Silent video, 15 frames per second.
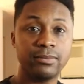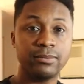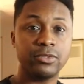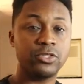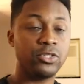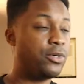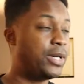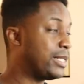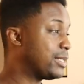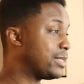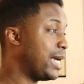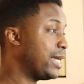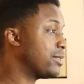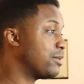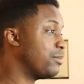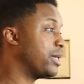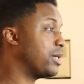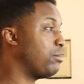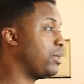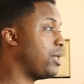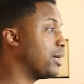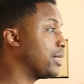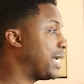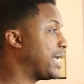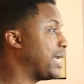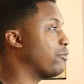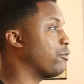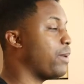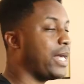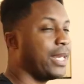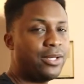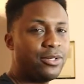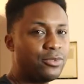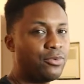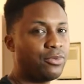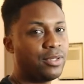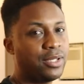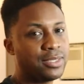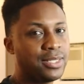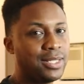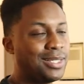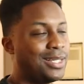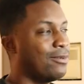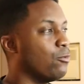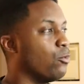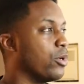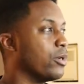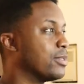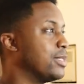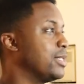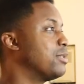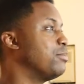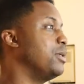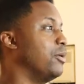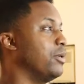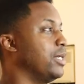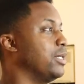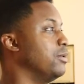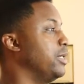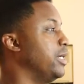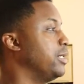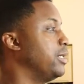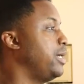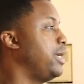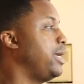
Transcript: so I decided to make a blog like everybody else who thinks that their words need to be on the internet.